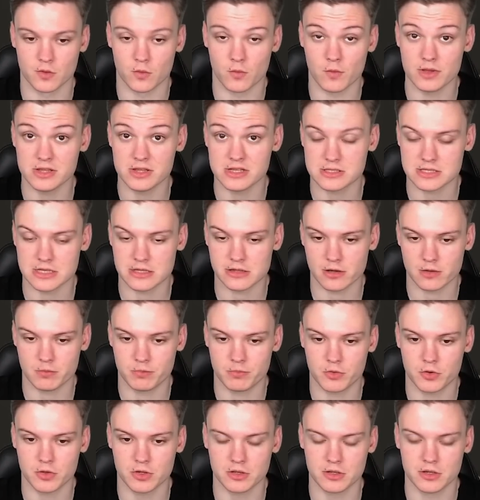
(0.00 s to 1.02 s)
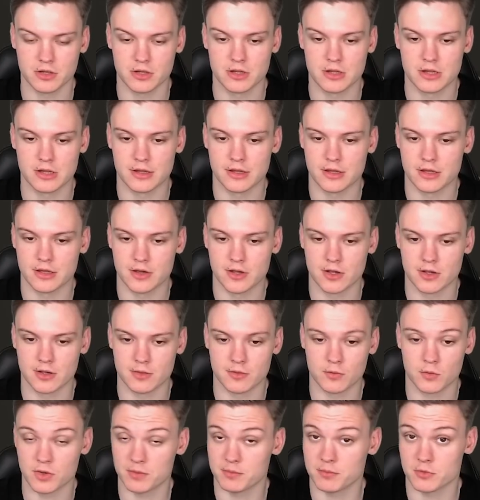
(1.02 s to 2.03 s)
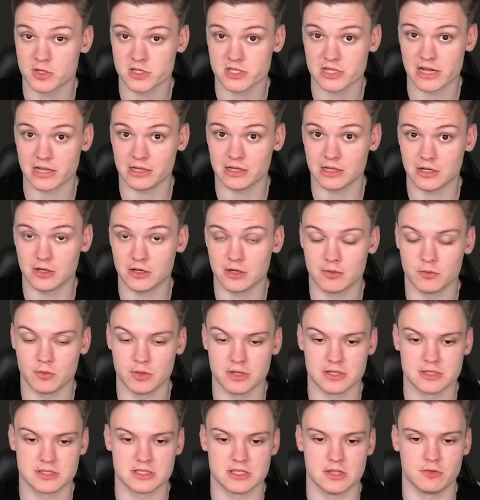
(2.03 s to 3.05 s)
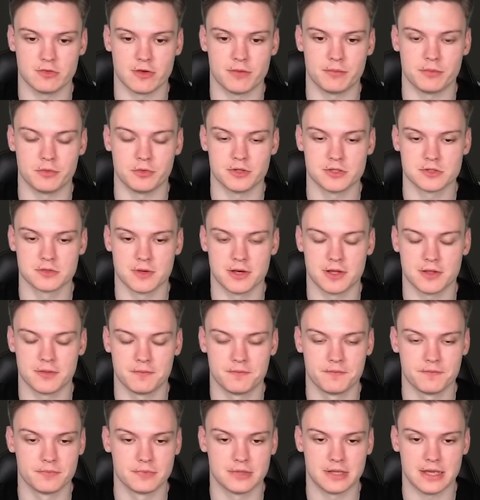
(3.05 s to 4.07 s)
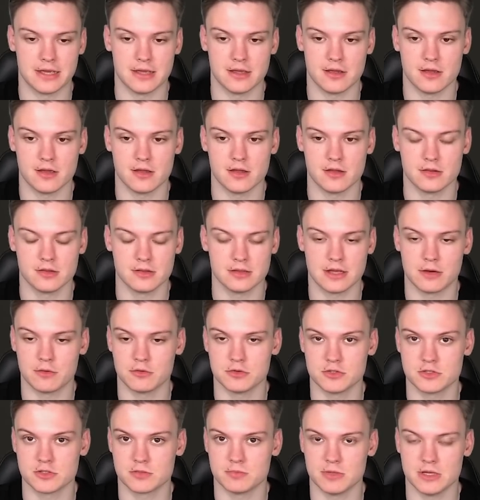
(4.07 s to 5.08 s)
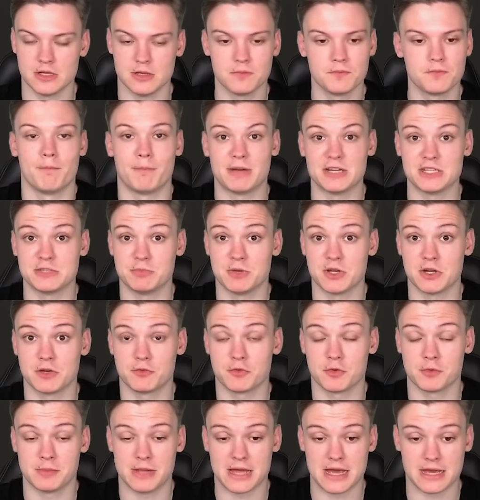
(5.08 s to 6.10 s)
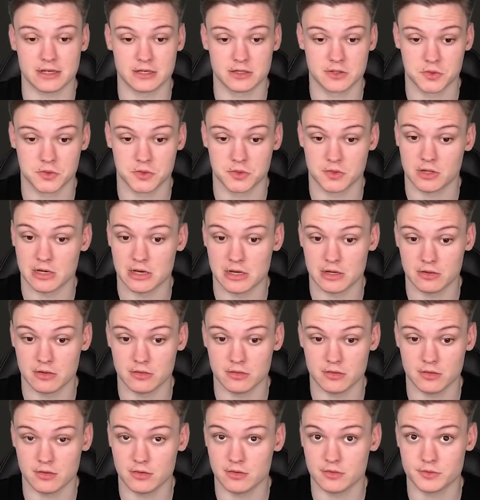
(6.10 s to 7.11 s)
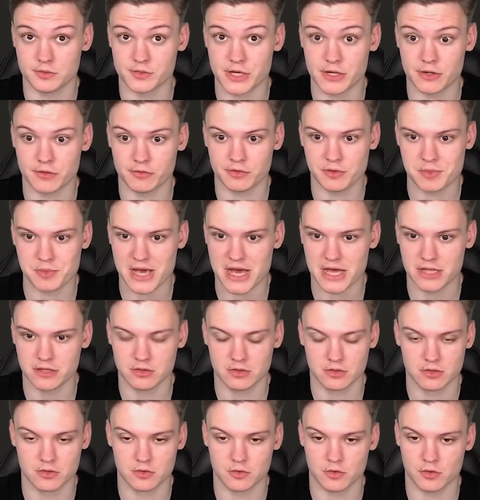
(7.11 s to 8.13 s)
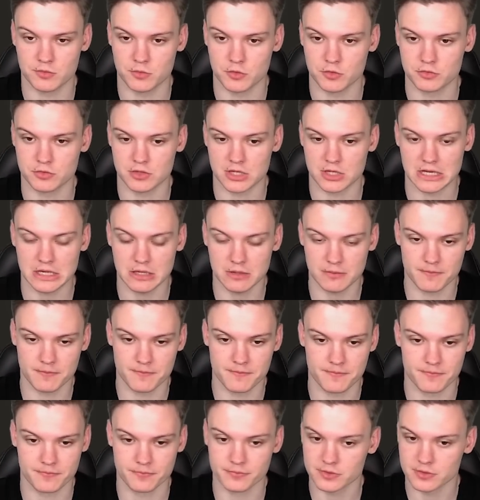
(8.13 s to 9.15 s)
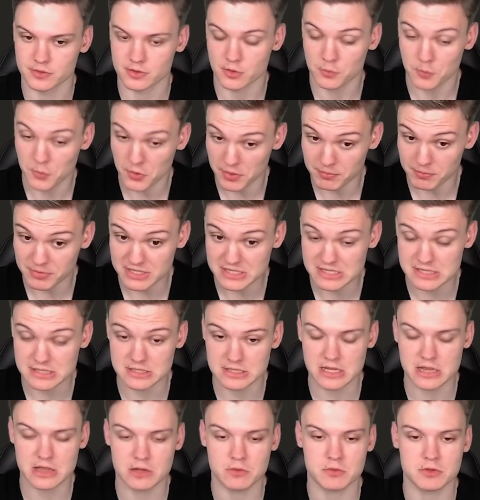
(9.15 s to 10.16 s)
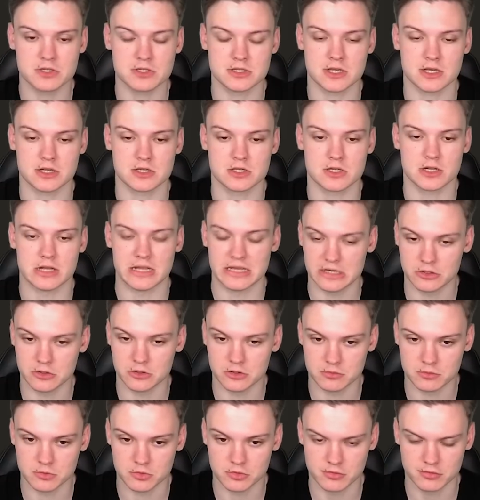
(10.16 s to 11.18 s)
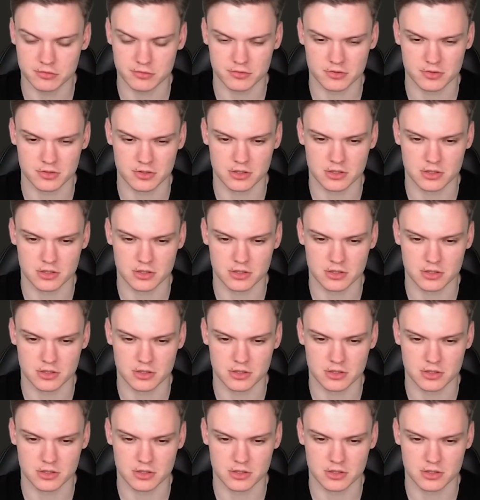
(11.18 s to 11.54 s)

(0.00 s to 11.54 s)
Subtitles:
win the center pawn, we're most likely gonna win the C5 pawn as well. And that would just be much better for black right off the bat. On move 3. Opponent plays C3, which is actually a good move.